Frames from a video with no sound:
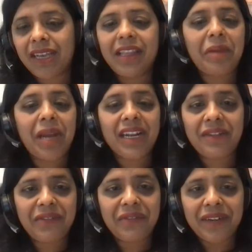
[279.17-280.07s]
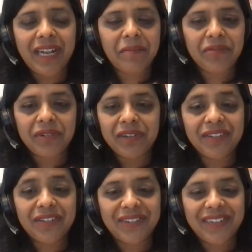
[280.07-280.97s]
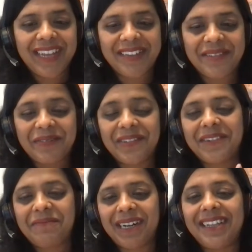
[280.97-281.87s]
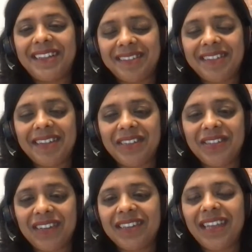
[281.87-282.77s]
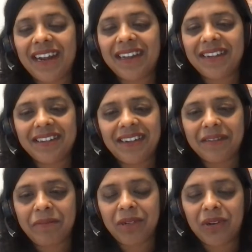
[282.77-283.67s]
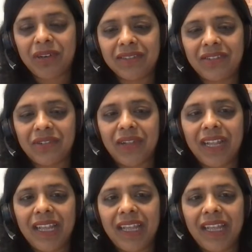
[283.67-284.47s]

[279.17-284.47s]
They might have different names for it, so don't catch me for it, but it's essentially the category that it belongs to.